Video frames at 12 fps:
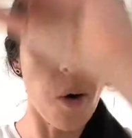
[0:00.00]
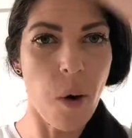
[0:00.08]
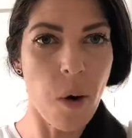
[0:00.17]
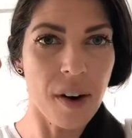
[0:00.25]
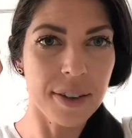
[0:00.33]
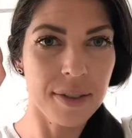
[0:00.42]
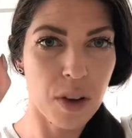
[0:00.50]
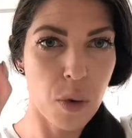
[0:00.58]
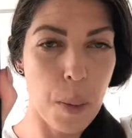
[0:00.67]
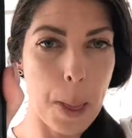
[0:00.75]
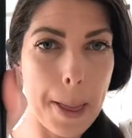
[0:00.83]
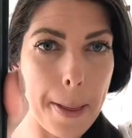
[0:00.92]
Glow
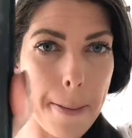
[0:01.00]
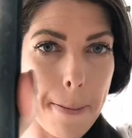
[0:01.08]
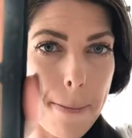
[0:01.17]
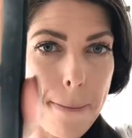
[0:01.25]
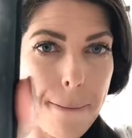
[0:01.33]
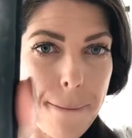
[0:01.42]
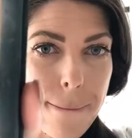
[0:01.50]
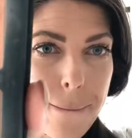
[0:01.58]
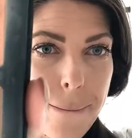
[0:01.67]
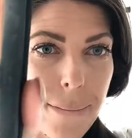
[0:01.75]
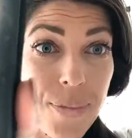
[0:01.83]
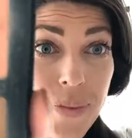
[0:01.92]
palette.
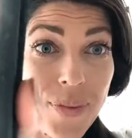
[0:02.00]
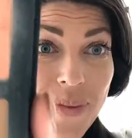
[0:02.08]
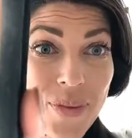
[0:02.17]
This is my